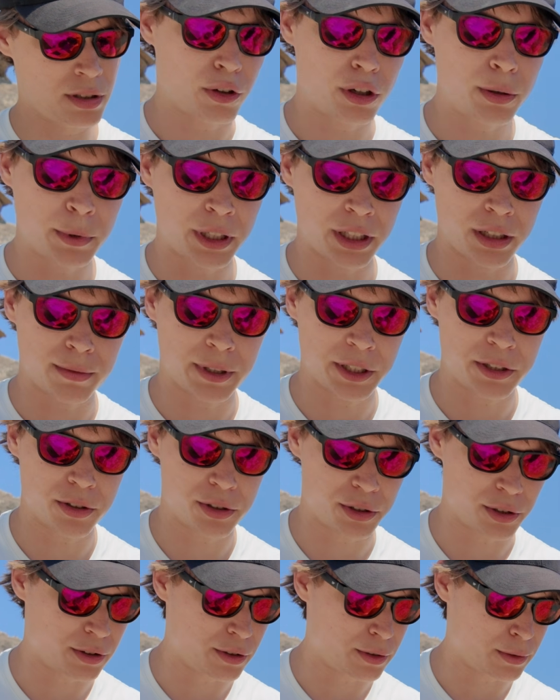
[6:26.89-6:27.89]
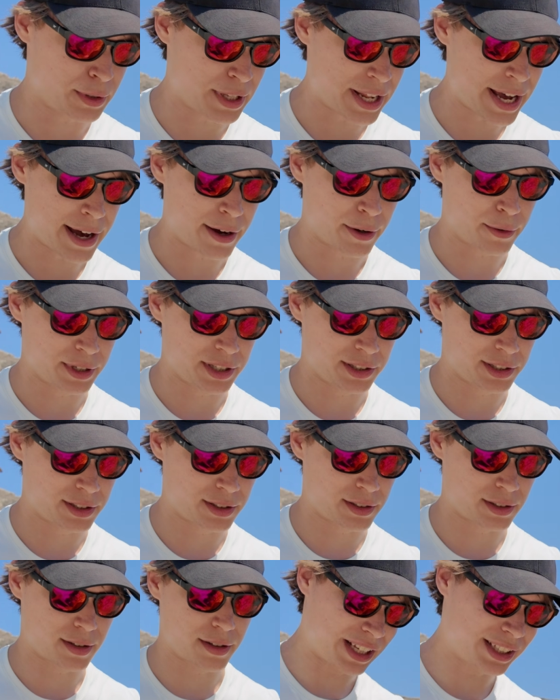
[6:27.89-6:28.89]
Normally what you should do now
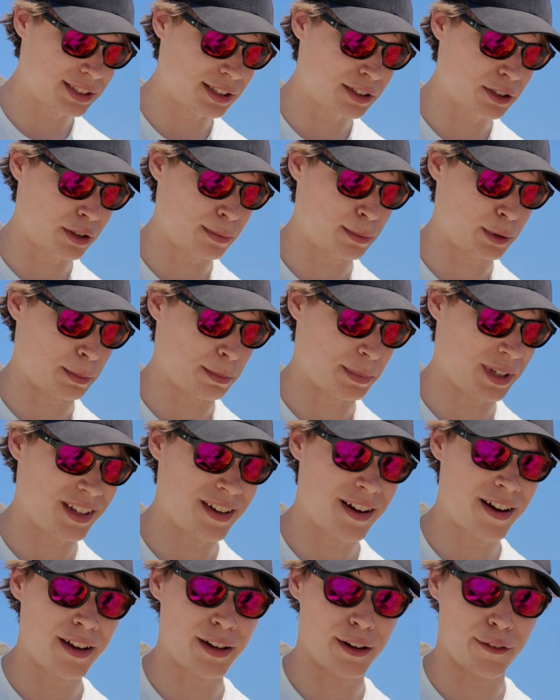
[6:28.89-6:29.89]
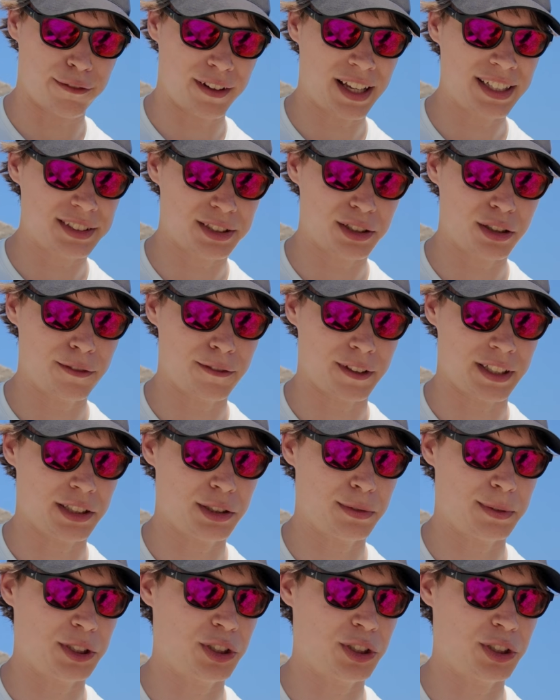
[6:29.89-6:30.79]
is placing your bombilla in a flat surface,